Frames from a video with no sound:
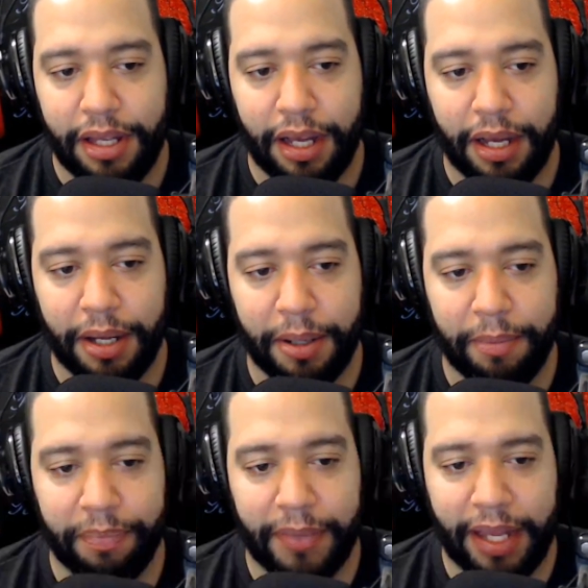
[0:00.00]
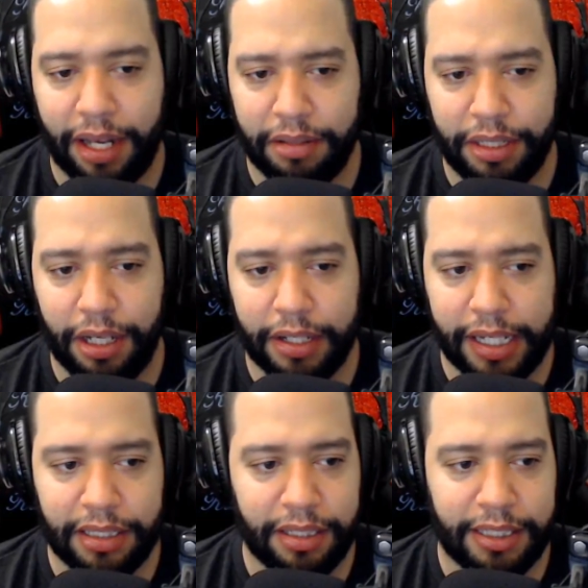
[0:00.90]
And I'll get
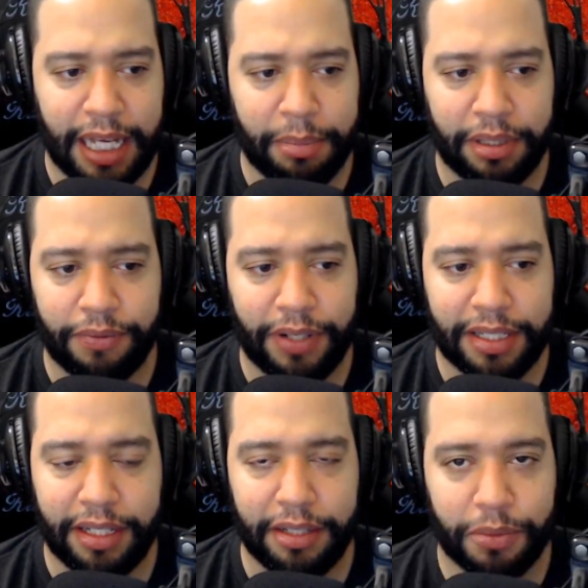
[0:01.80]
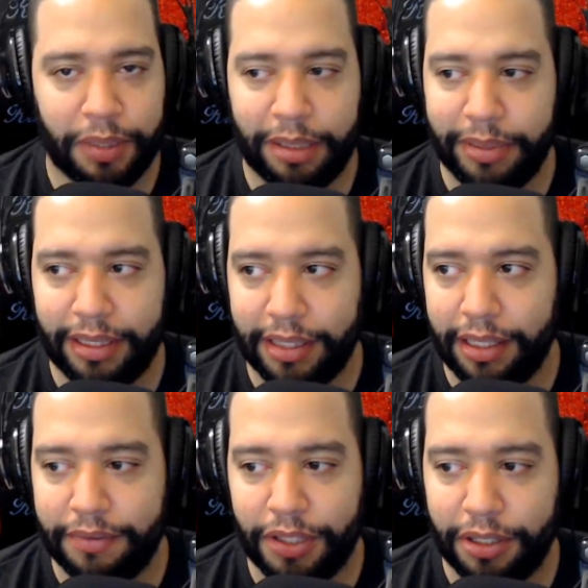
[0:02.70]
into the topic of wrestling as well, because I
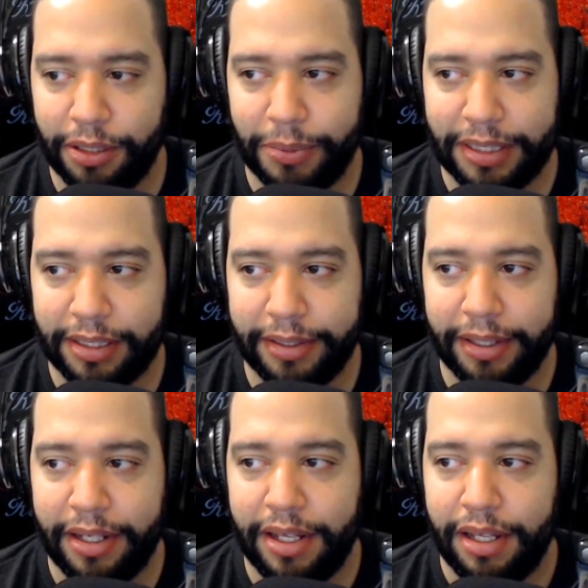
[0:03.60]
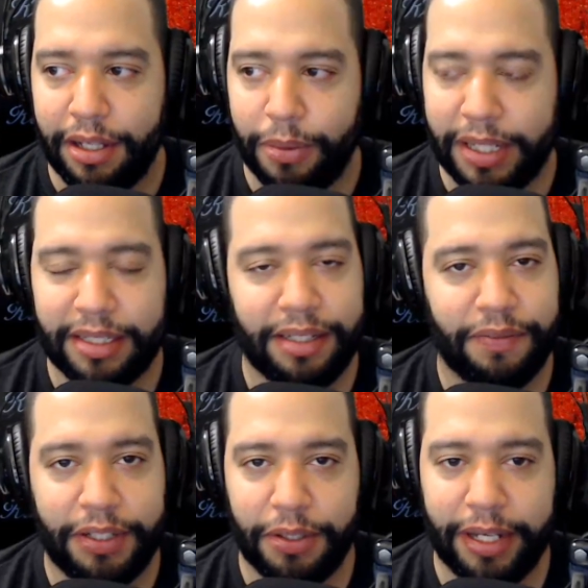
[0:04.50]
love talking wrestling,
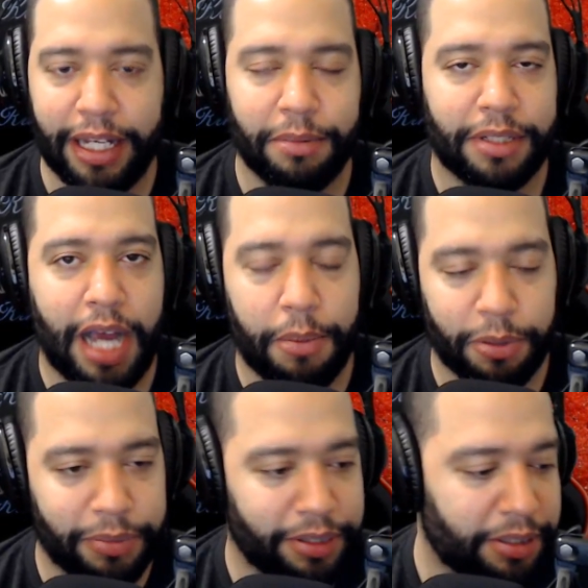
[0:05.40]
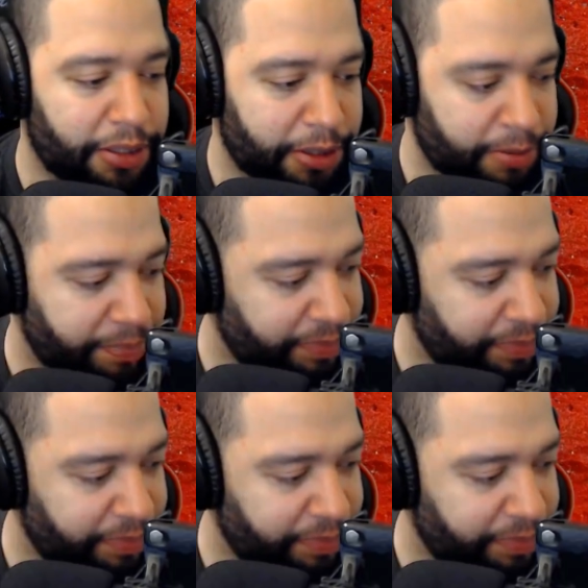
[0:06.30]
video games, comic books,